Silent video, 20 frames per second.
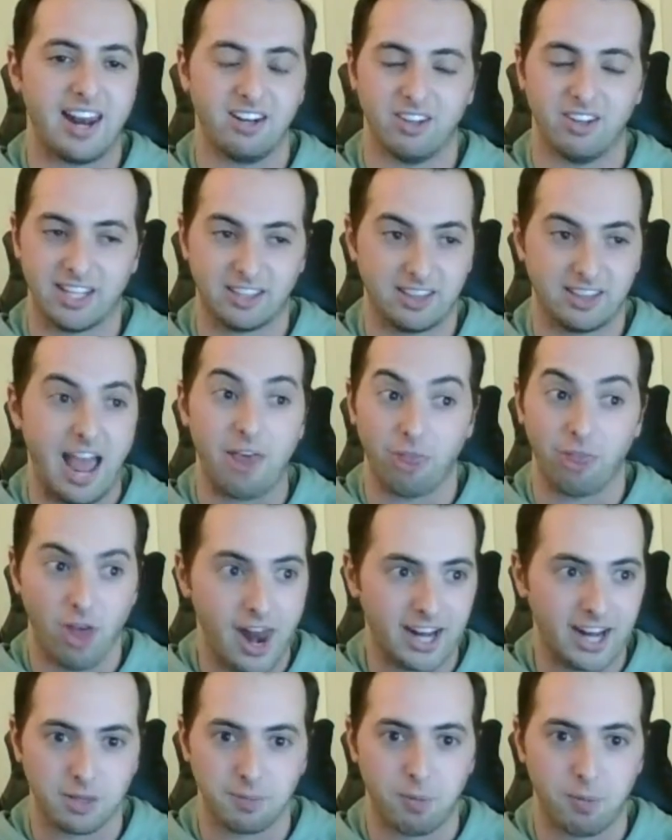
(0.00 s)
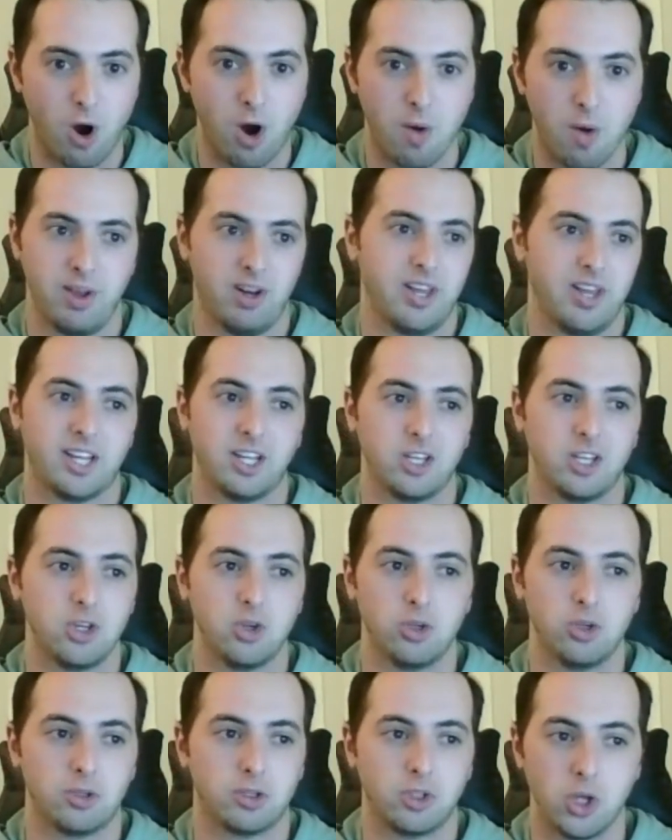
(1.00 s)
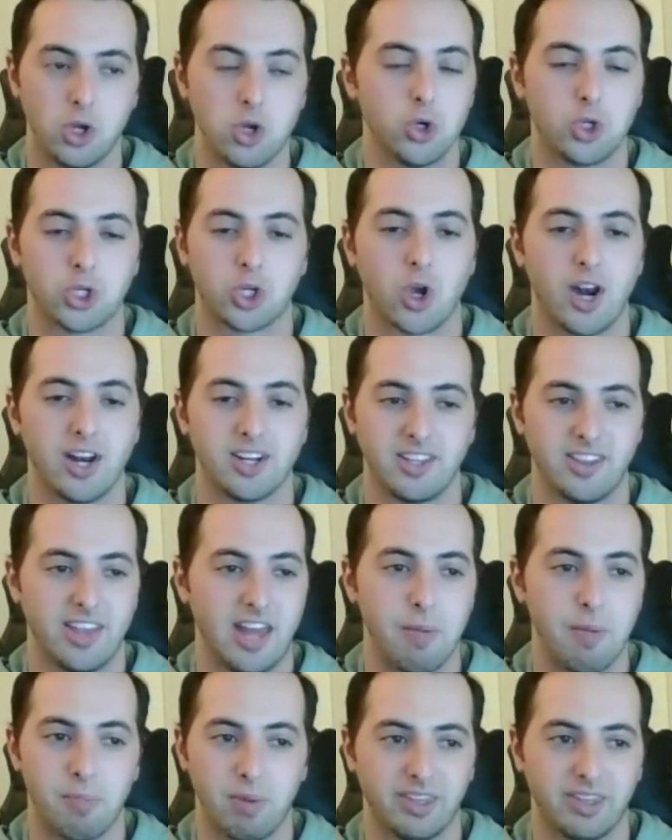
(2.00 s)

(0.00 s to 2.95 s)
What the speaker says: and like the athletic department, like a huge credit to them.